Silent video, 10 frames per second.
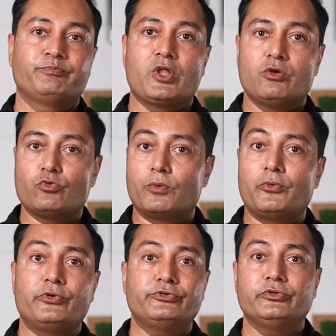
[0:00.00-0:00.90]
For a
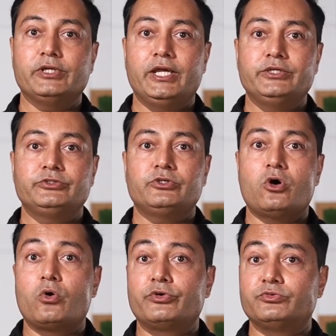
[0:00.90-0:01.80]
personal agent
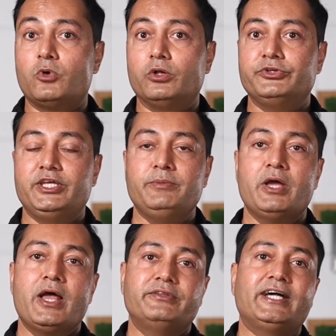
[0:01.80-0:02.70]
or a small team,
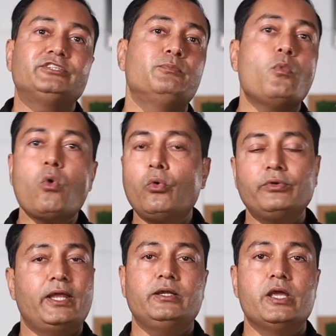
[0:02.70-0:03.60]
that's more
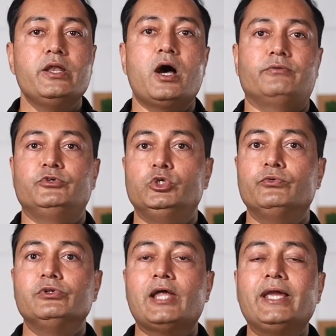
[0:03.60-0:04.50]
than enough. You will
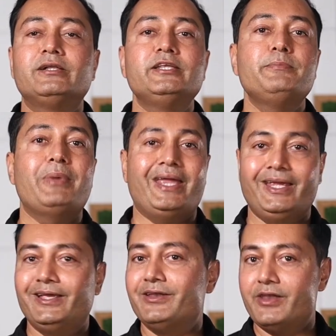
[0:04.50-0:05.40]
likely pay
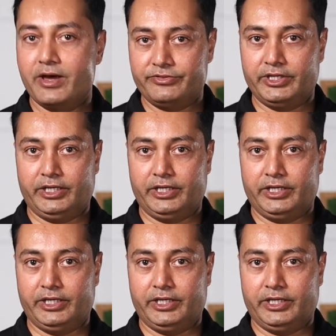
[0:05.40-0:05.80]
nothing.